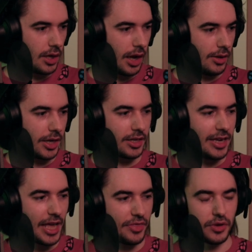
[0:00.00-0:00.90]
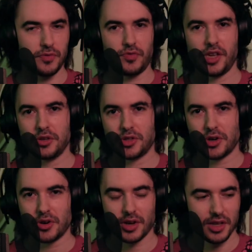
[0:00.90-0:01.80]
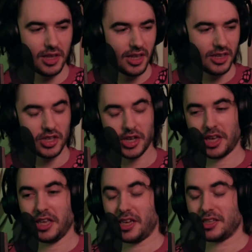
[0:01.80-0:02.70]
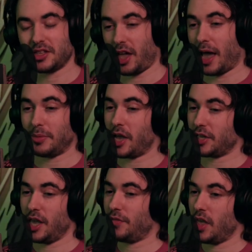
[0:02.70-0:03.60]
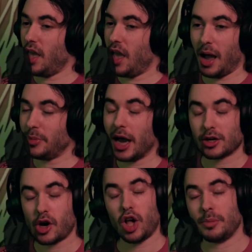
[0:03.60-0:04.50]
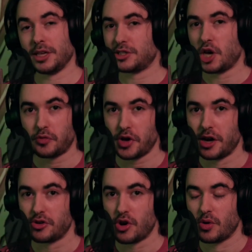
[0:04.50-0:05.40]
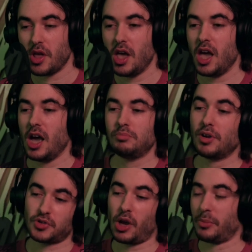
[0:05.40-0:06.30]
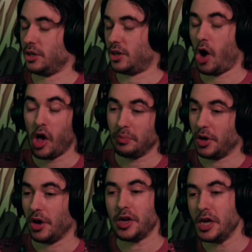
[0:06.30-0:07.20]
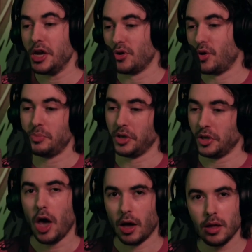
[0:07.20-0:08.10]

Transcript: Like Nathan Fielder, he's like I'm not calling myself a hero. But if somebody called me a hero, I'd be like, yeah.